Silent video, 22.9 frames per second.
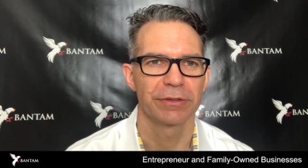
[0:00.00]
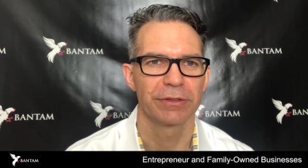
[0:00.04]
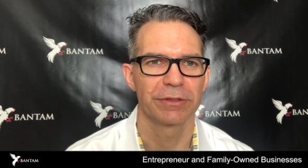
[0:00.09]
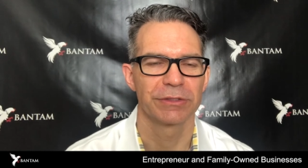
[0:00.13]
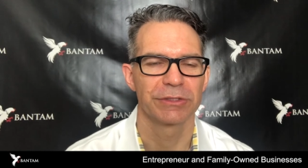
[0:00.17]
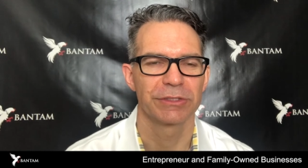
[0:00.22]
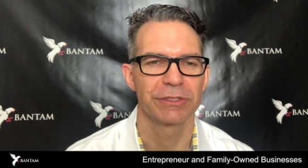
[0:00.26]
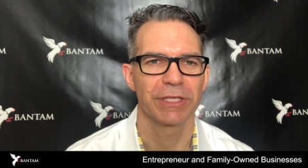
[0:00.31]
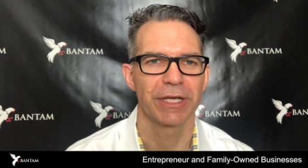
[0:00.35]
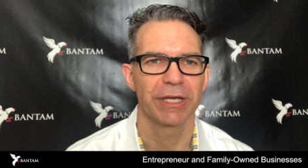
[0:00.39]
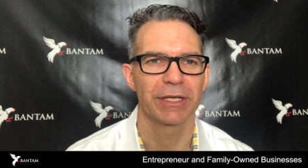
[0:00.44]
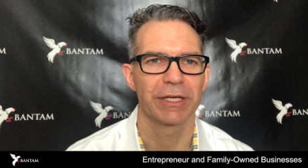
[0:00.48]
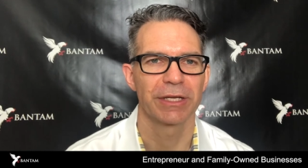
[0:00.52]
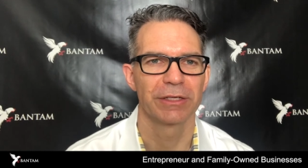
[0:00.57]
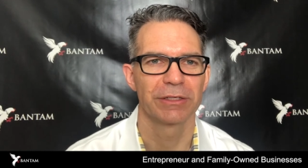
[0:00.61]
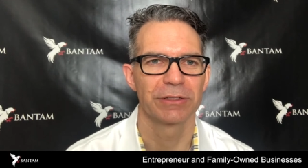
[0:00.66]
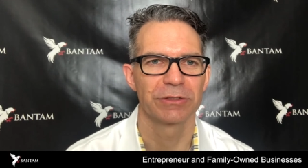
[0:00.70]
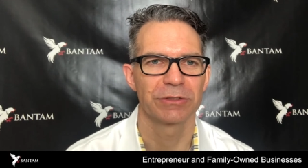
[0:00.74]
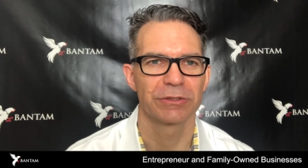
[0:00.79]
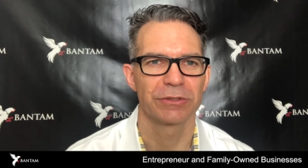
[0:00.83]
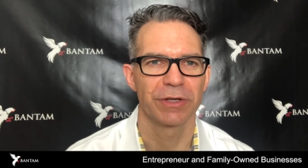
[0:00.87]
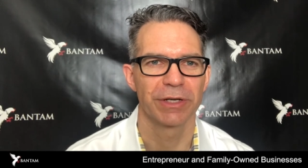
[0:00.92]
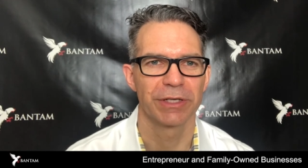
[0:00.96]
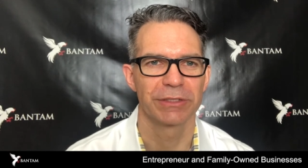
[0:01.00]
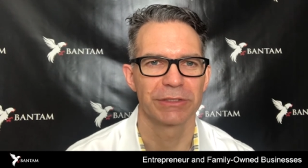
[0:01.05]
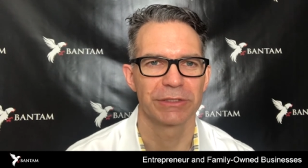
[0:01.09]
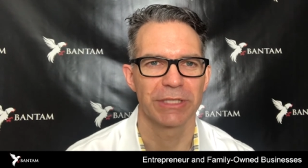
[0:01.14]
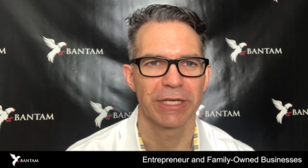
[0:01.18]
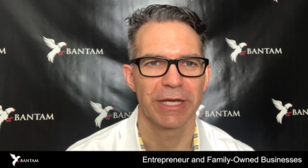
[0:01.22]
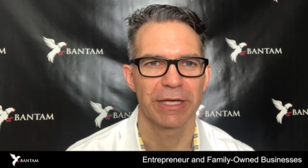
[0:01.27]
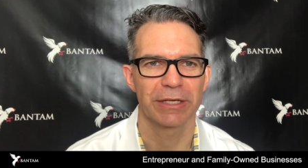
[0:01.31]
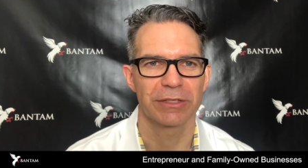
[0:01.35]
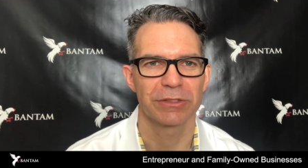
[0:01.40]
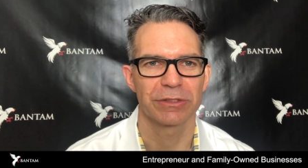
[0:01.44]
second
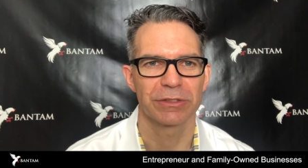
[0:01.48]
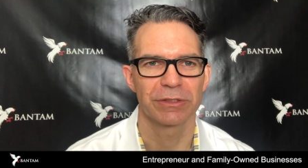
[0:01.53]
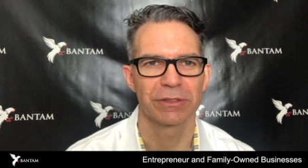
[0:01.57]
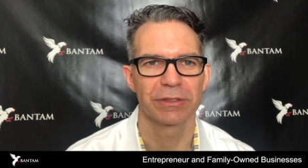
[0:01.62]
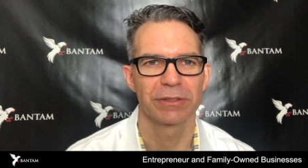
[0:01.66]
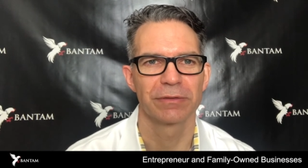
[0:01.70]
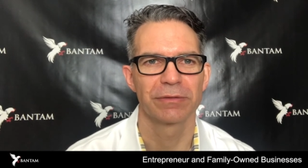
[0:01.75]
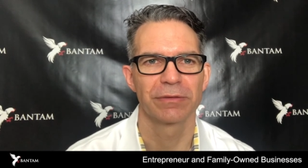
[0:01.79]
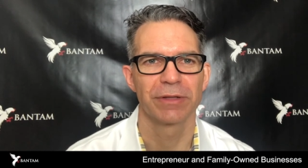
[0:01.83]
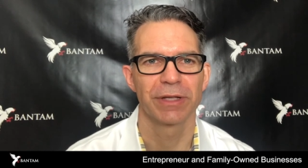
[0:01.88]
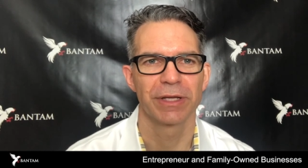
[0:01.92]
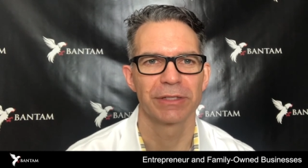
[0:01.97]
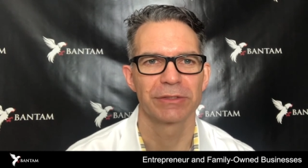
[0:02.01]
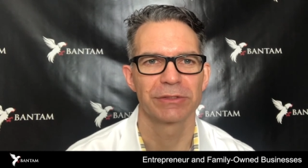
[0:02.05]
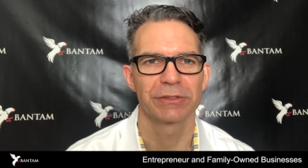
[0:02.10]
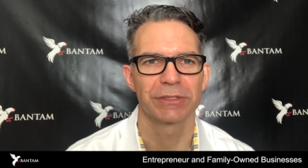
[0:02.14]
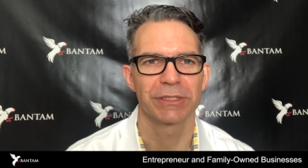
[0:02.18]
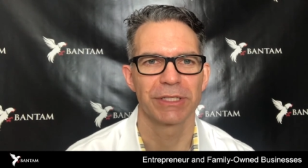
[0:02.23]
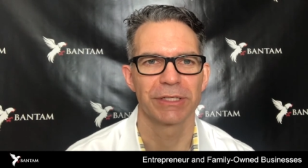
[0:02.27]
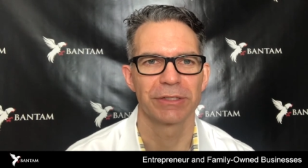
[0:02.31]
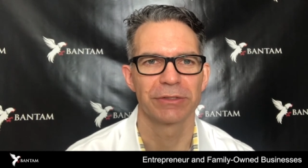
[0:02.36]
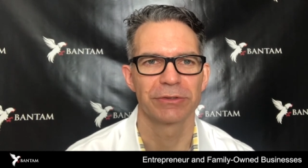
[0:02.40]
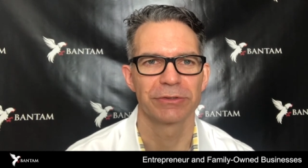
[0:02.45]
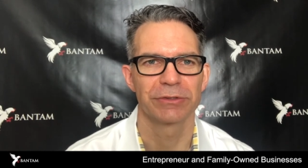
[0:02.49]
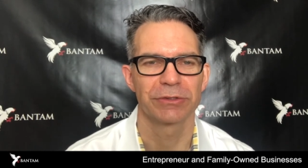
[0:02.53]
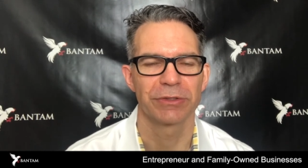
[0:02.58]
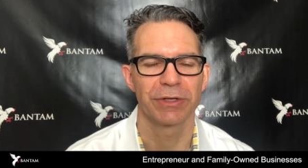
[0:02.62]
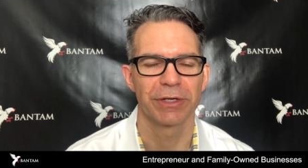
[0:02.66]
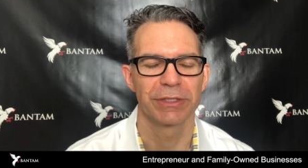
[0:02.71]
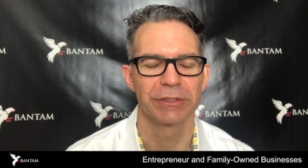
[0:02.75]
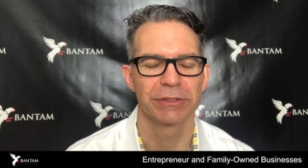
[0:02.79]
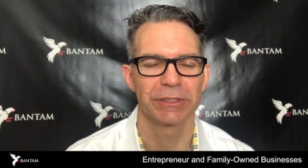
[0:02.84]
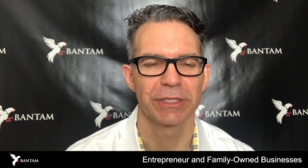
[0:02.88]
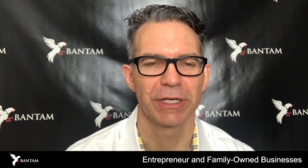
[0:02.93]
transaction, that sale
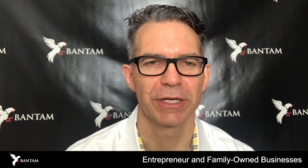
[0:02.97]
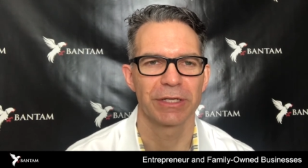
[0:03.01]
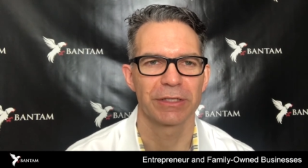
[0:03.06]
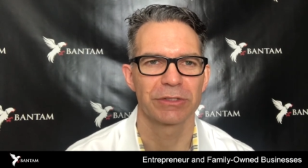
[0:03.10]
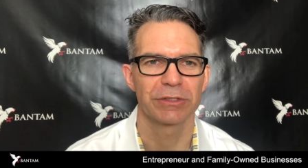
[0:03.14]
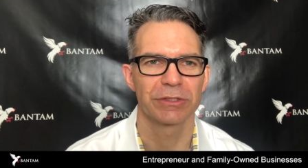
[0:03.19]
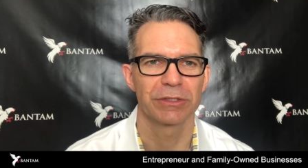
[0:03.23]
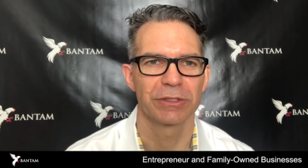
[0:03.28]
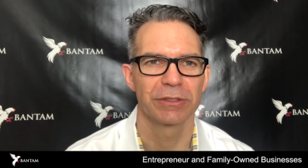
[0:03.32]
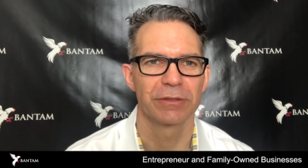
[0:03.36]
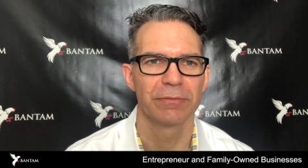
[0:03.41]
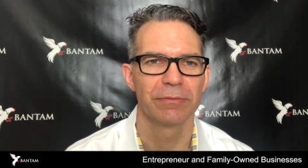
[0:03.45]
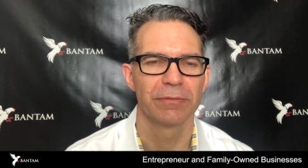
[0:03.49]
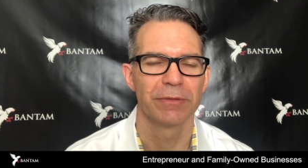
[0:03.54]
transaction,